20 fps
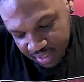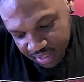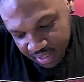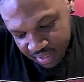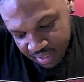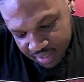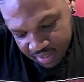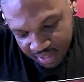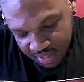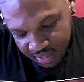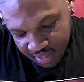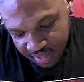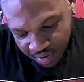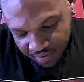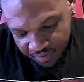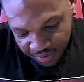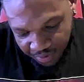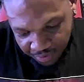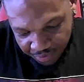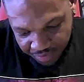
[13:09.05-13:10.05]
because I don't want to
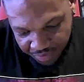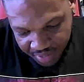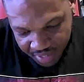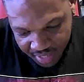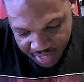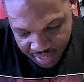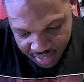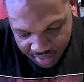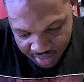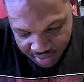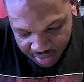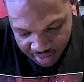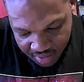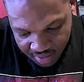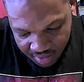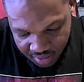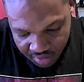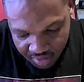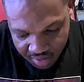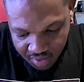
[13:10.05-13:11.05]

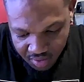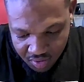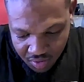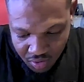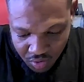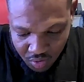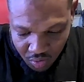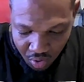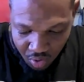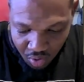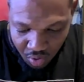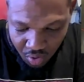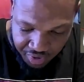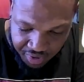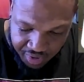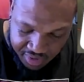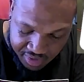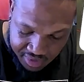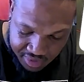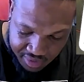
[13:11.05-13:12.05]
re-solder
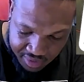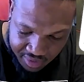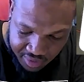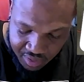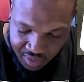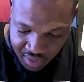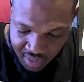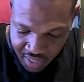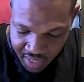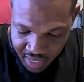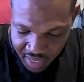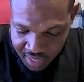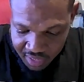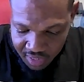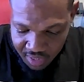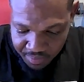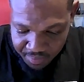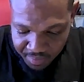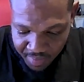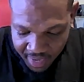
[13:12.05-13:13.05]

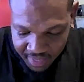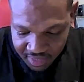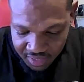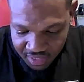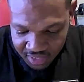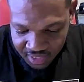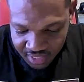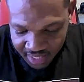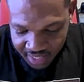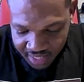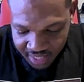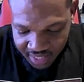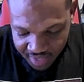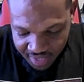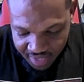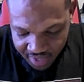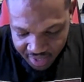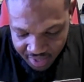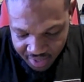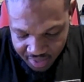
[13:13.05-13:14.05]
anything back together here.